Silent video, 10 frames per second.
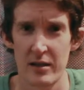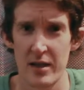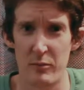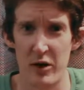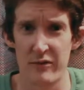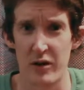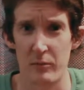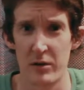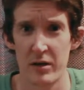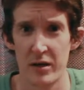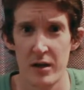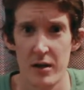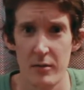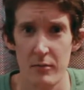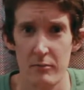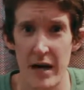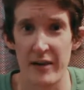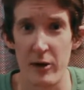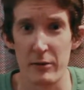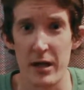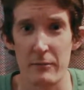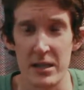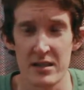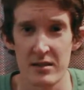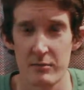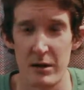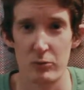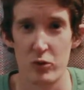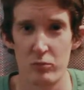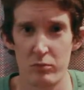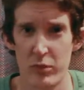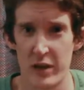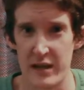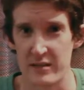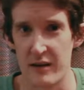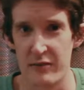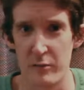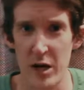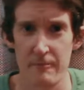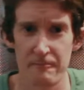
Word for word: They're both from money grubbing companies, but we'll put that aside for a bit.